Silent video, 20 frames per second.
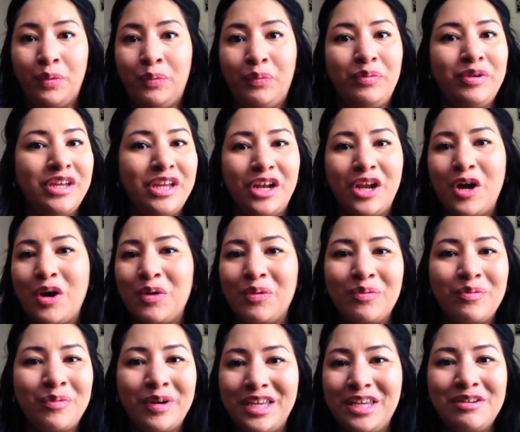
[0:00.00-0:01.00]
you know,
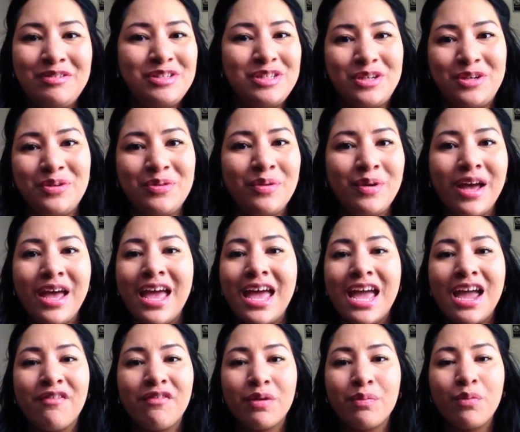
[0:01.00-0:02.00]
what you do
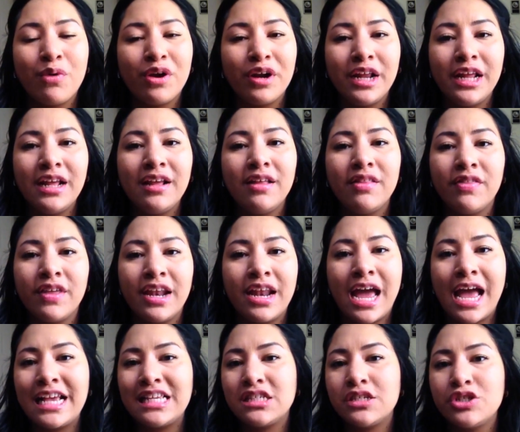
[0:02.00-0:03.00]
every morning, then
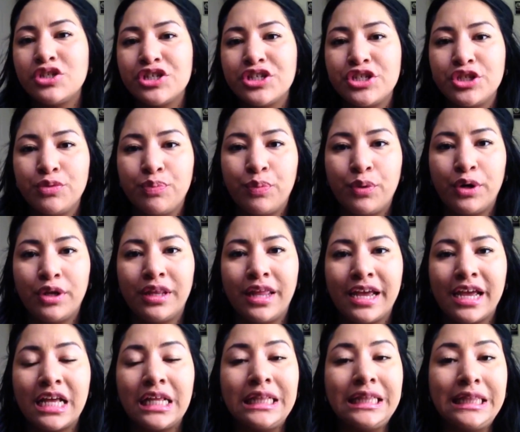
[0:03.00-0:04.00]
I suggest you put
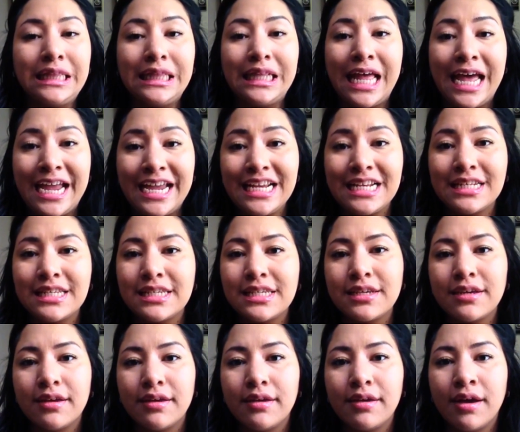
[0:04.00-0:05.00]
like a light
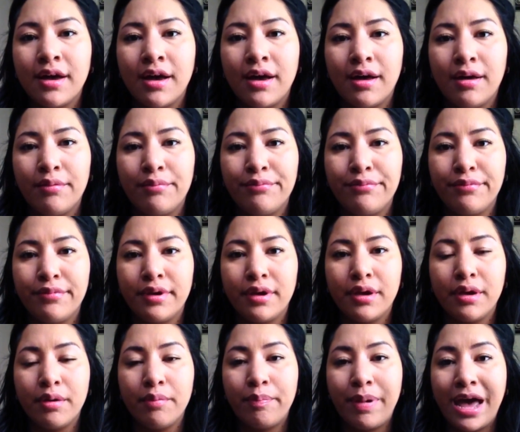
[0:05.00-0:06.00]

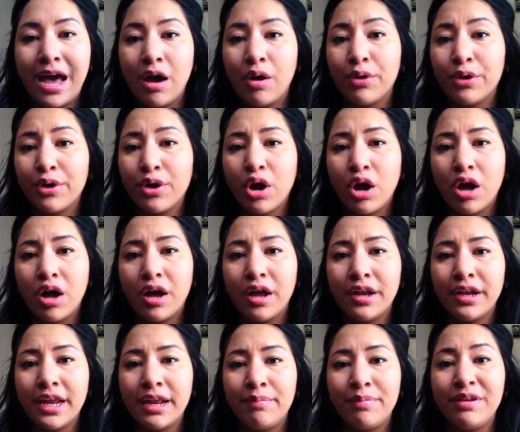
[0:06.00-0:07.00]
powder
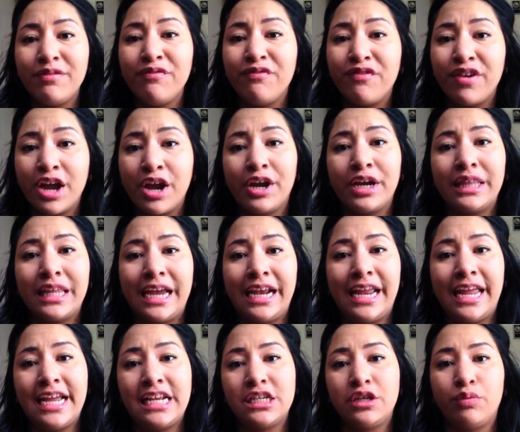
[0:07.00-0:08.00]
on and be very
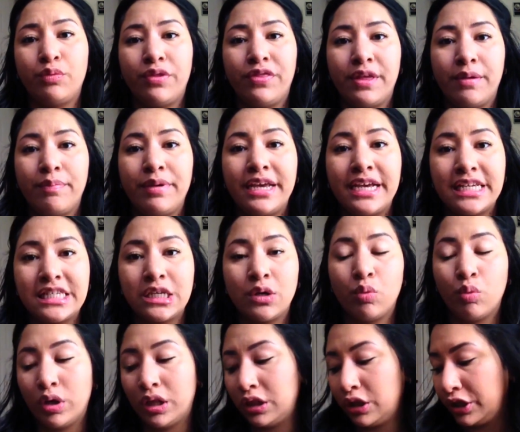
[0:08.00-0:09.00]
light-handed with it, because it
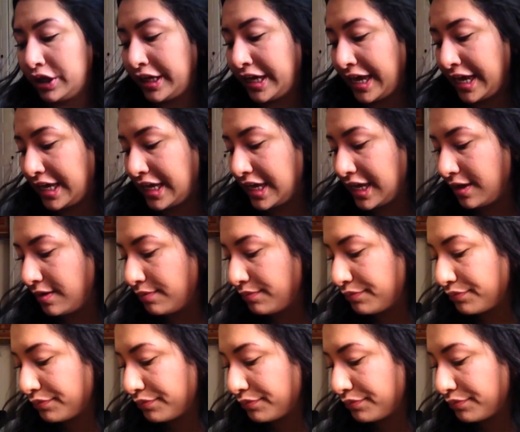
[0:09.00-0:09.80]
will look cakey.